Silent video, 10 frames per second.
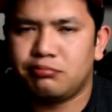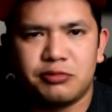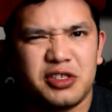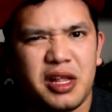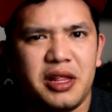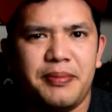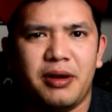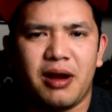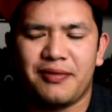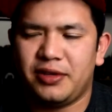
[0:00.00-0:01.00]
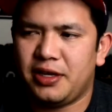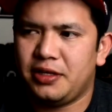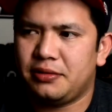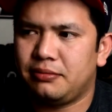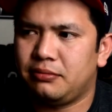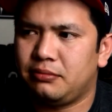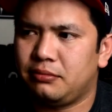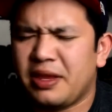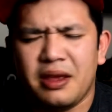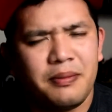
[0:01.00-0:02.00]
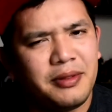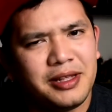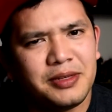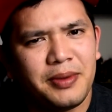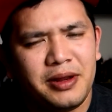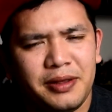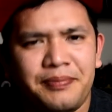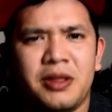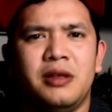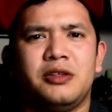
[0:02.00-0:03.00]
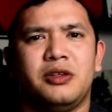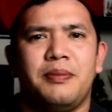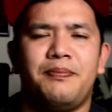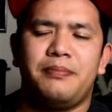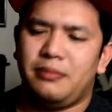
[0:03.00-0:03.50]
Slightly bitter aftertaste. But that's about it. So